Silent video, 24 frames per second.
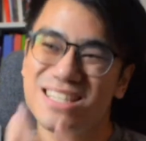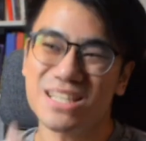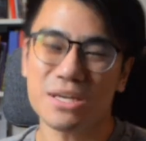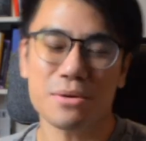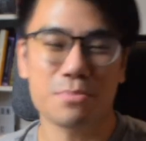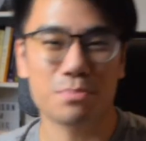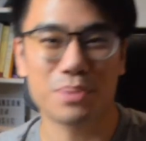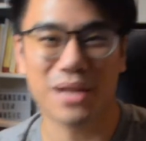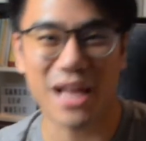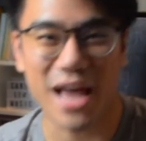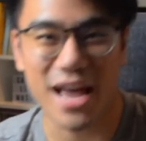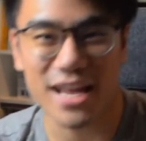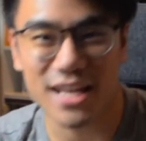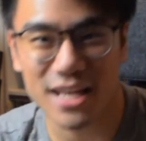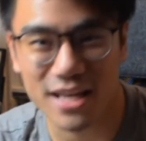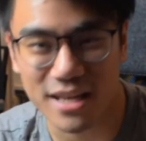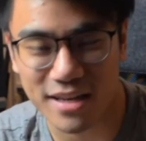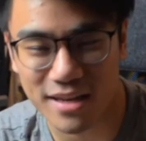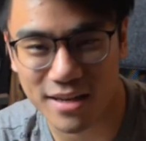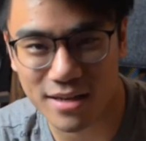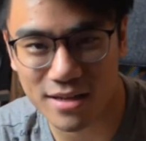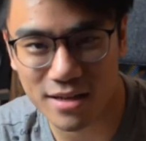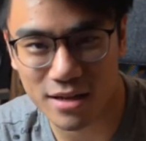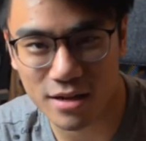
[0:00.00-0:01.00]

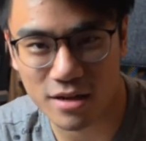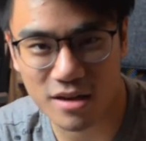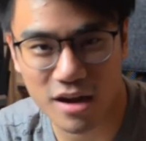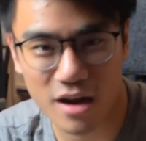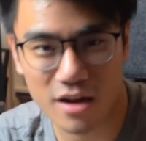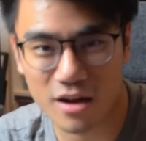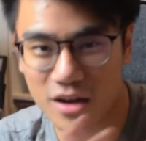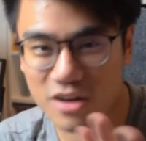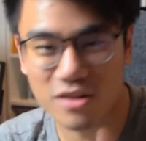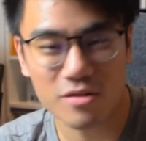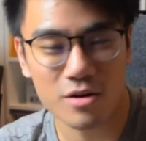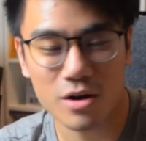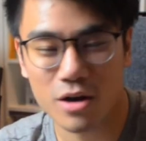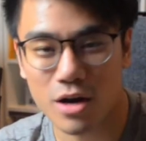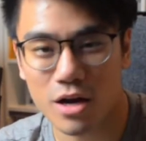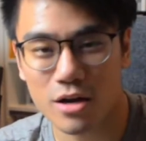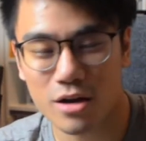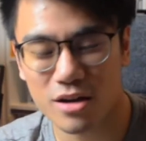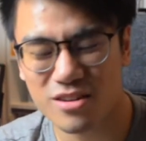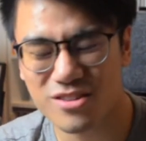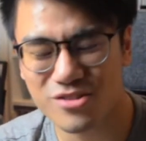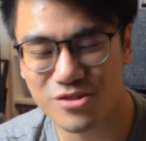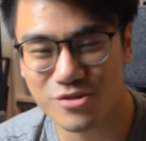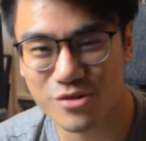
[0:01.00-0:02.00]
planking. Like I
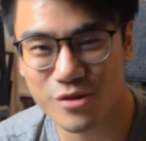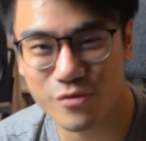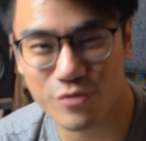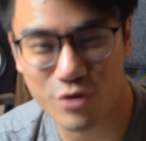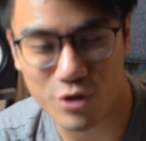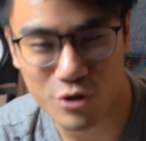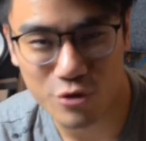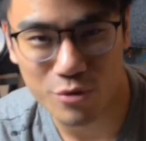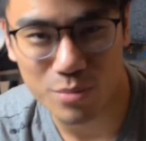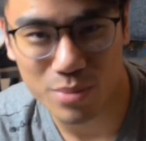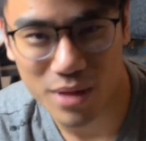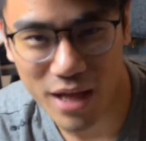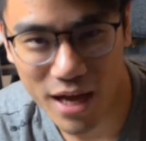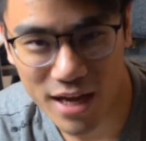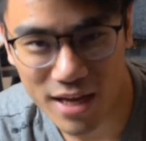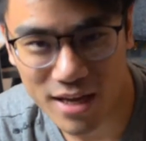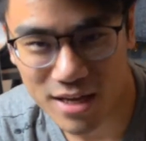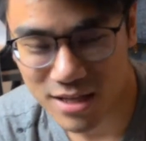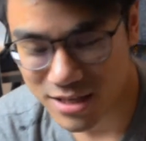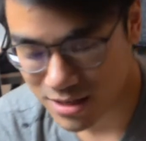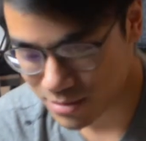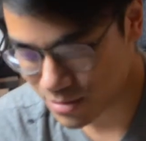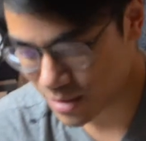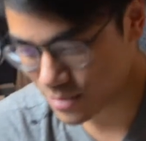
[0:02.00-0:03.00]
don't know if you do
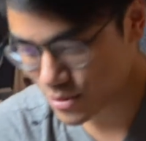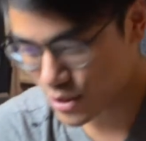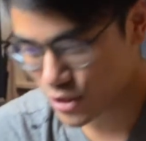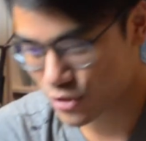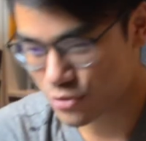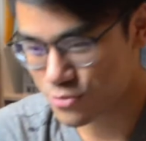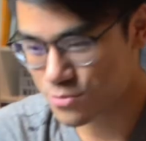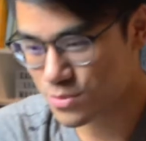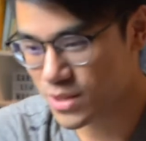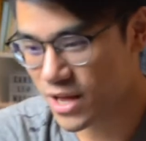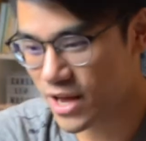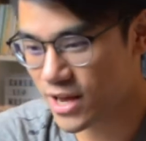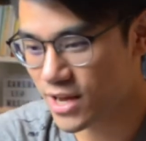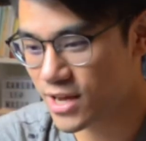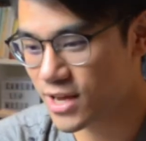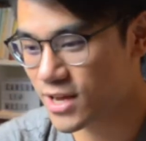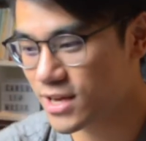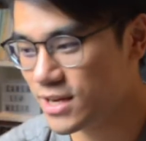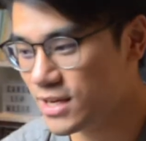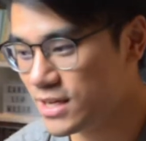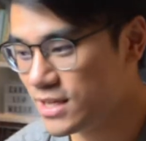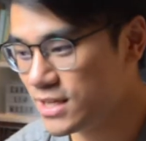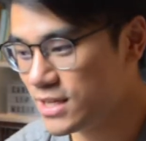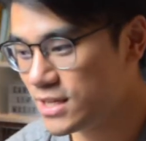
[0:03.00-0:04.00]
planking. Sometimes I do planking,
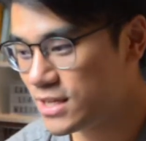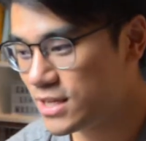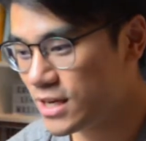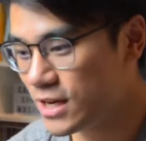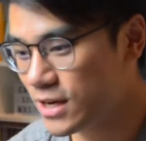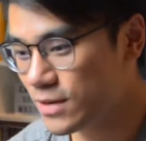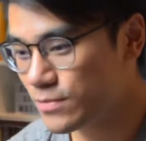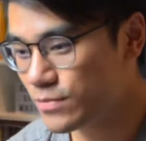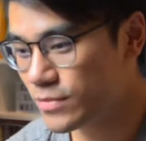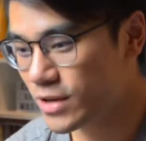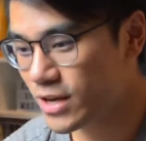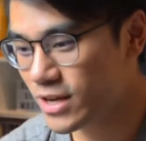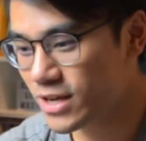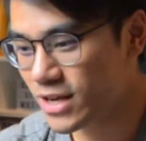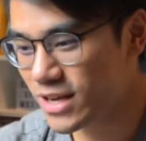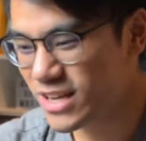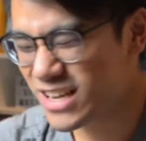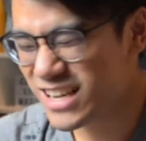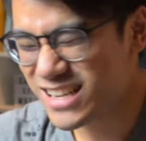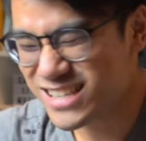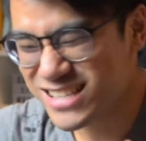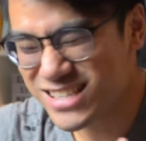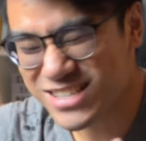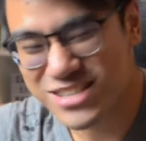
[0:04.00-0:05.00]

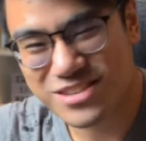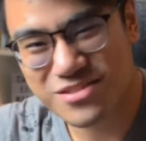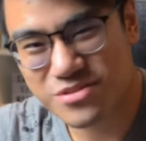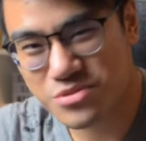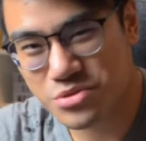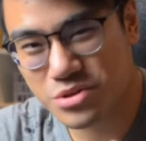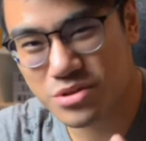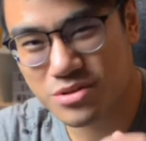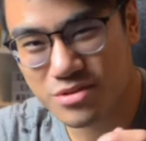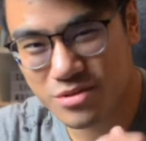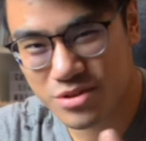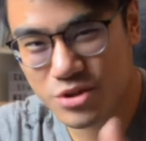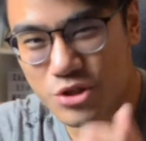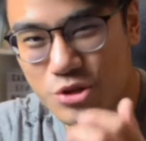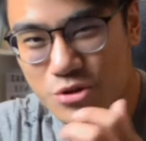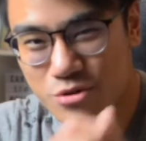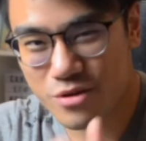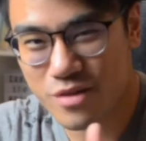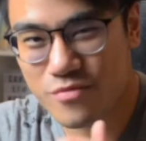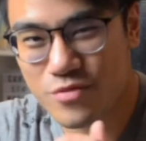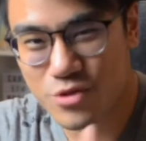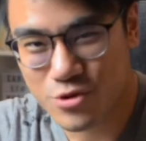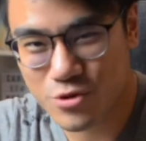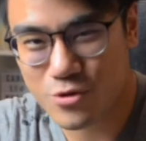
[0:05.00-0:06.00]
and it's,
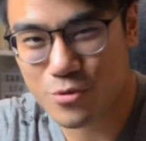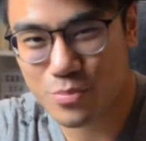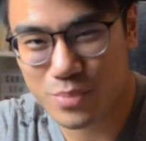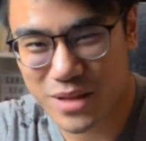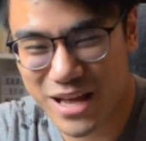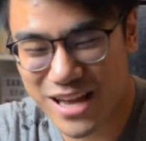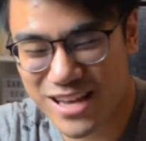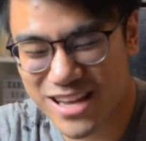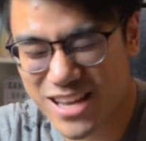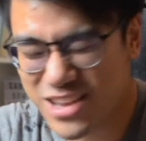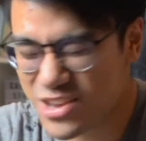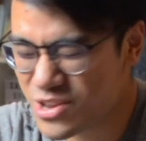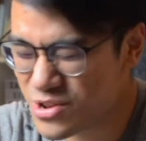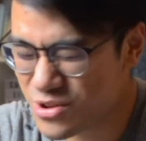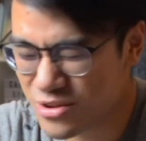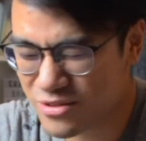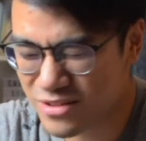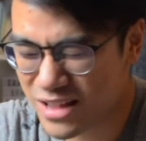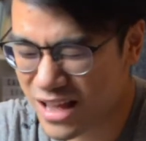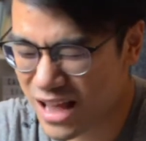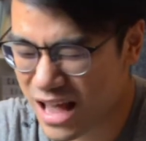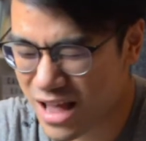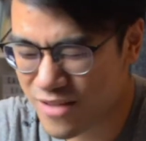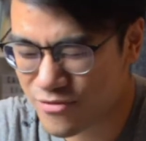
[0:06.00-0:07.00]
if you do planking,
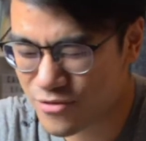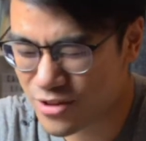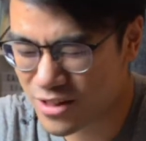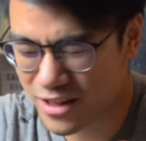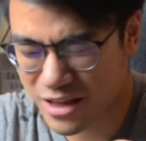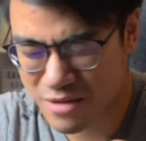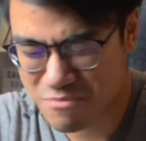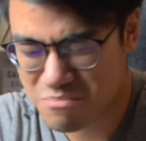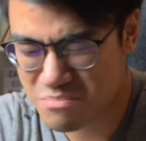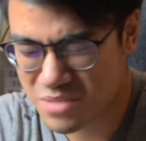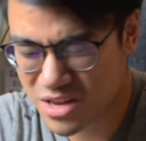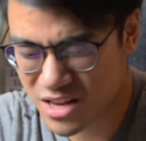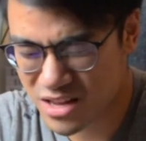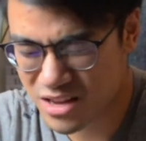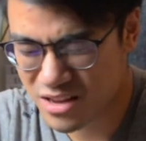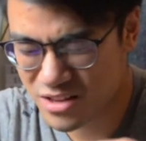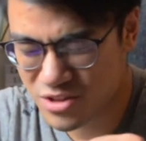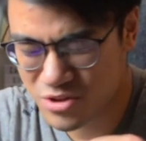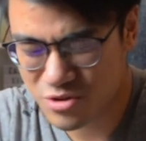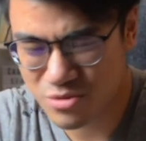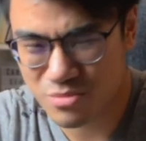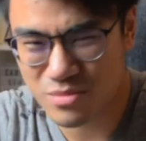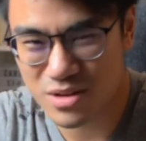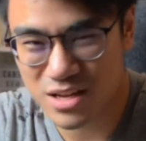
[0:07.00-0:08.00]
like after like a minute,
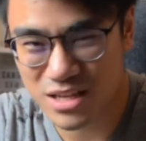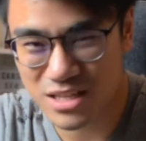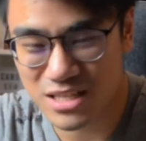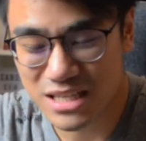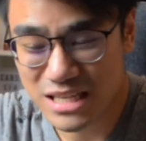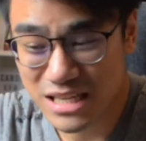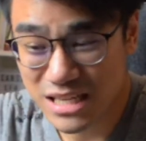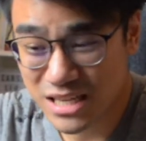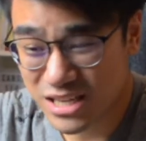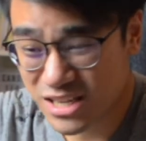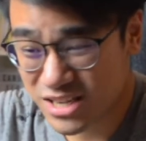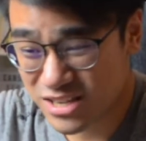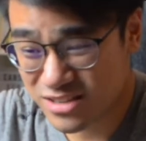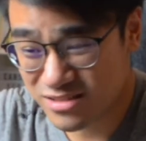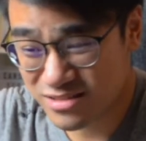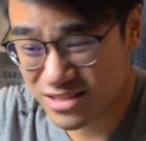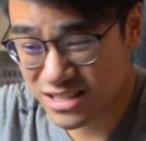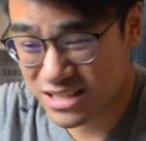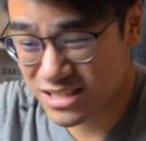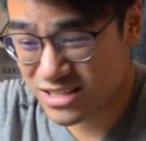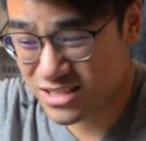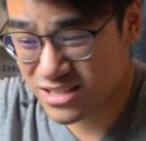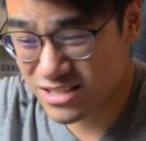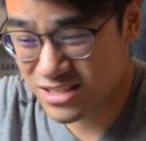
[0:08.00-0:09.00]
2 minutes,
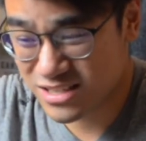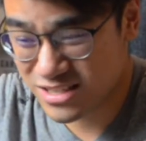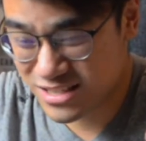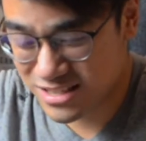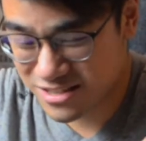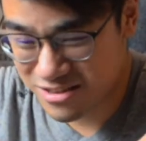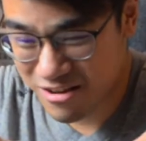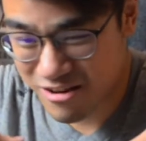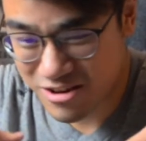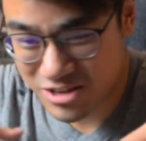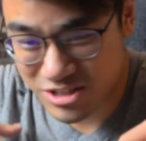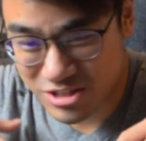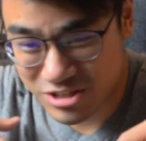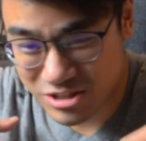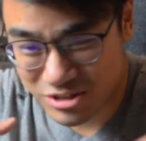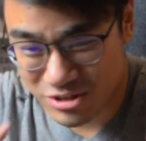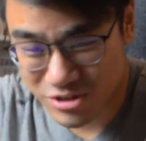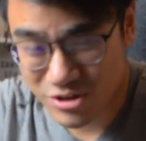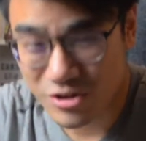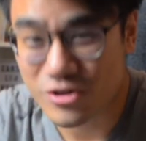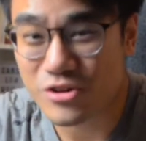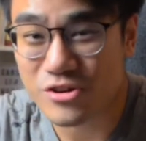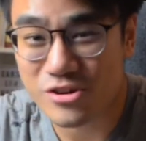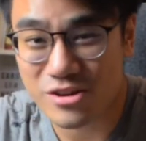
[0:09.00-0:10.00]
it just starts to
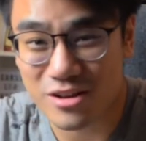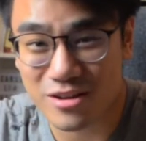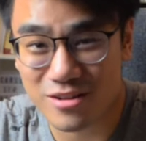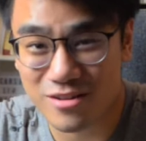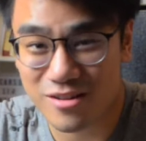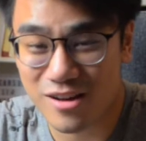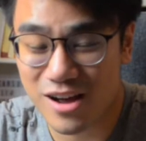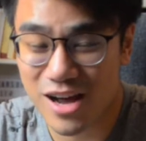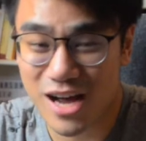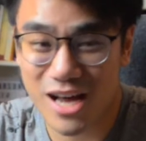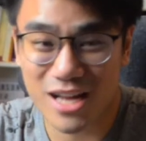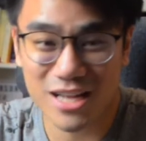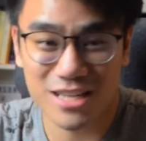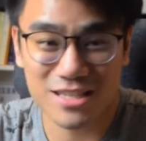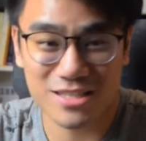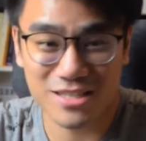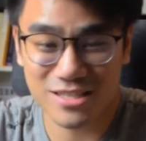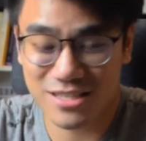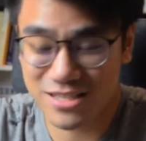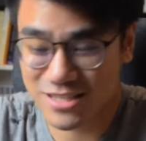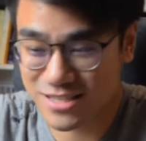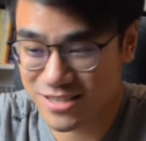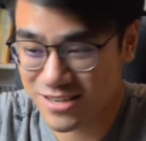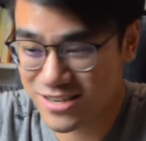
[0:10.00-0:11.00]
hurt a lot. It
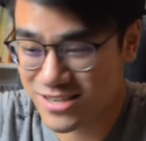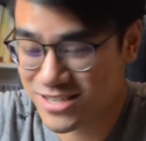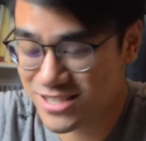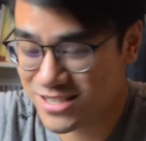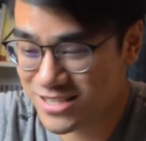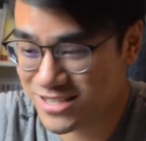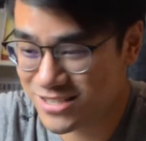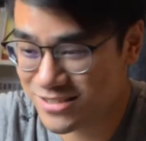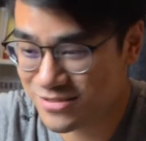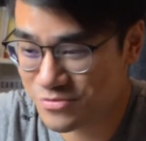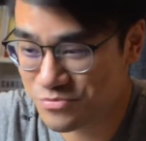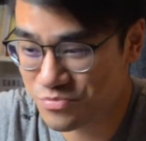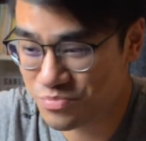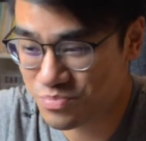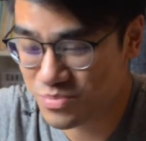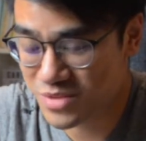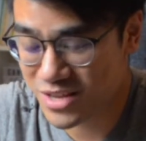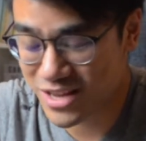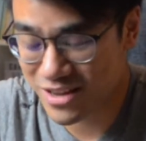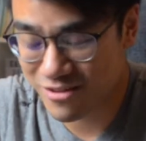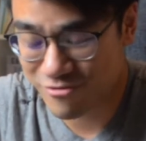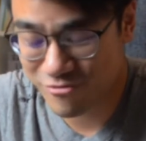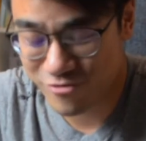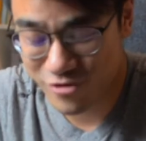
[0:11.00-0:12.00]
just starts to
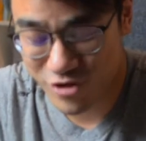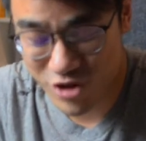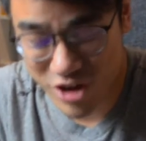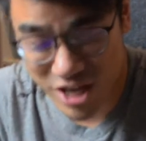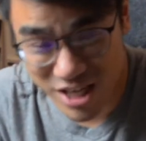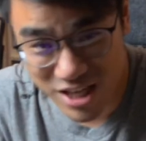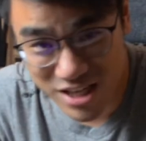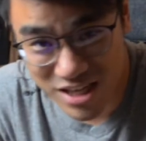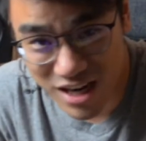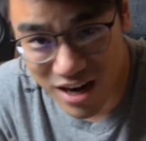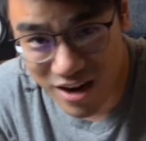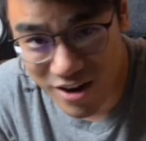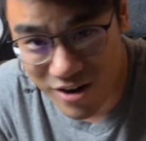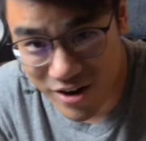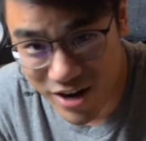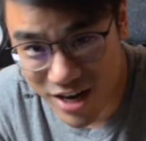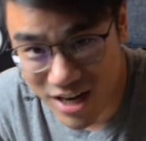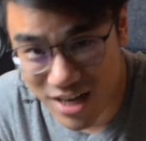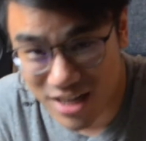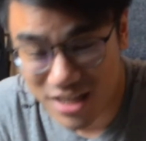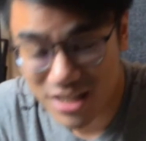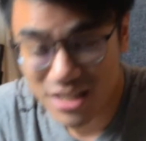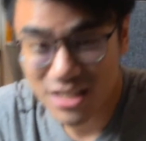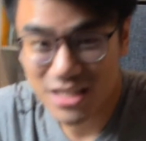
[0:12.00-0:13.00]
get really
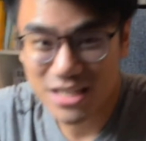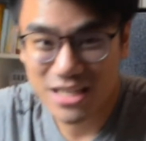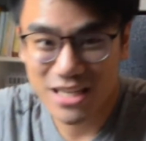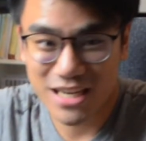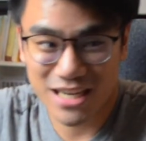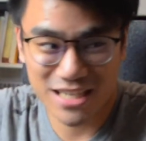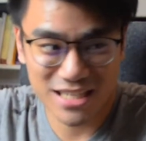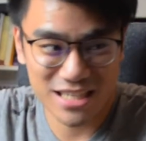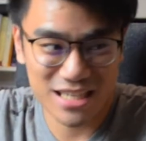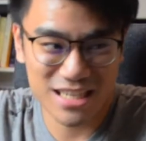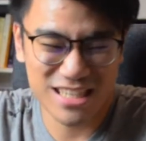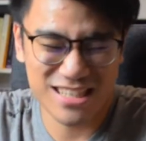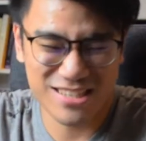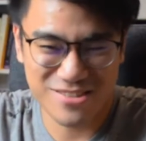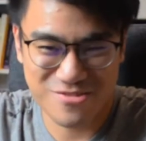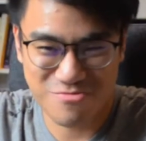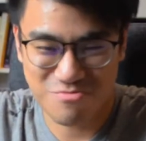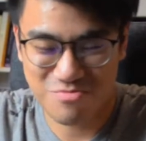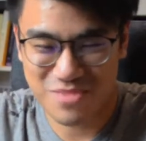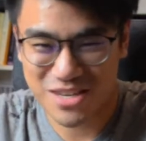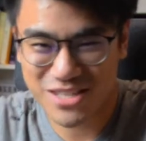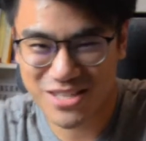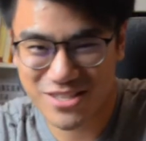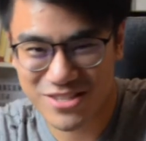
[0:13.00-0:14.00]
tiring, and your
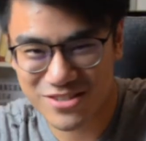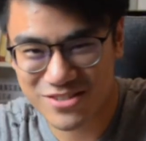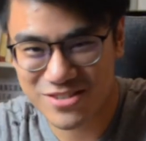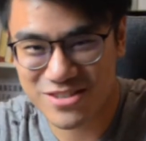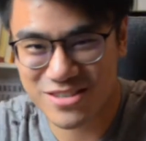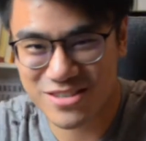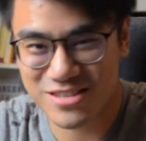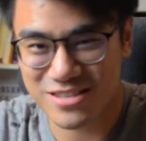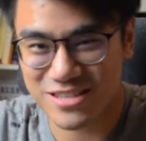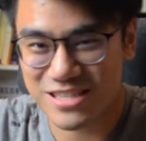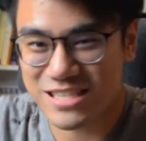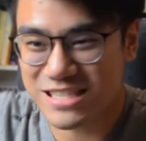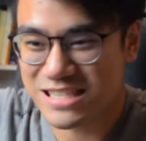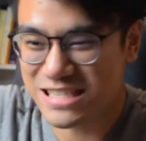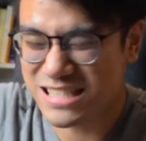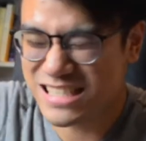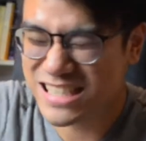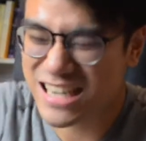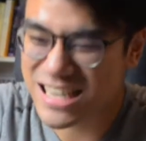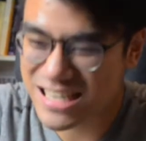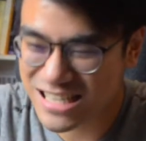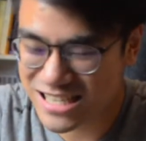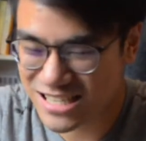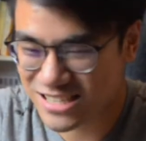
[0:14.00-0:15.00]
muscles starts to
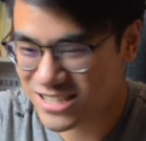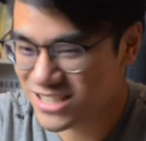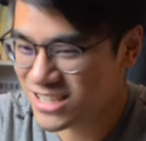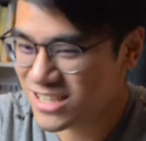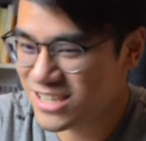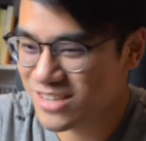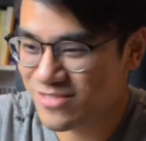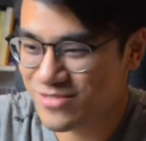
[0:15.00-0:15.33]
tense up,